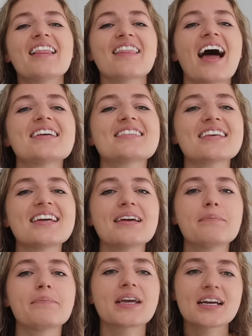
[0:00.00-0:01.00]

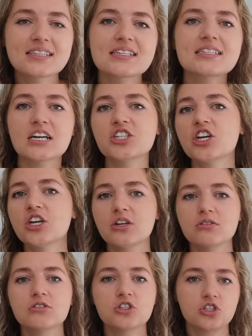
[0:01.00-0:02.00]
lastly, because it's such a
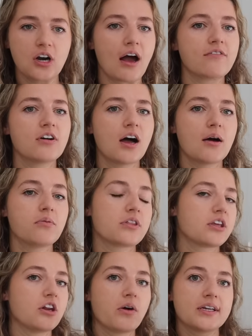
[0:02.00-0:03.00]
huge travel hub
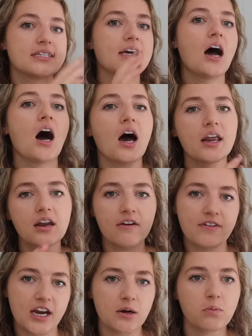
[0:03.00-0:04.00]
with, you know, a ton
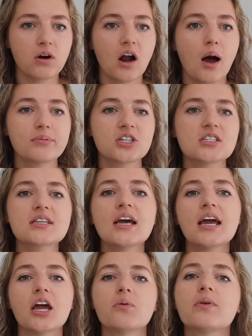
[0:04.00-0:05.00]
of airport options,
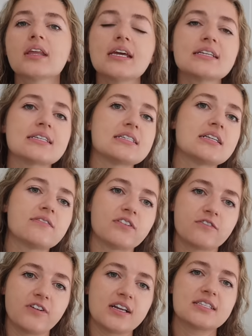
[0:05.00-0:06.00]
it really is easy
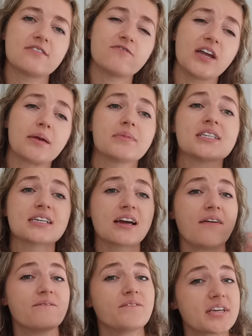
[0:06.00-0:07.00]
for friends and family to come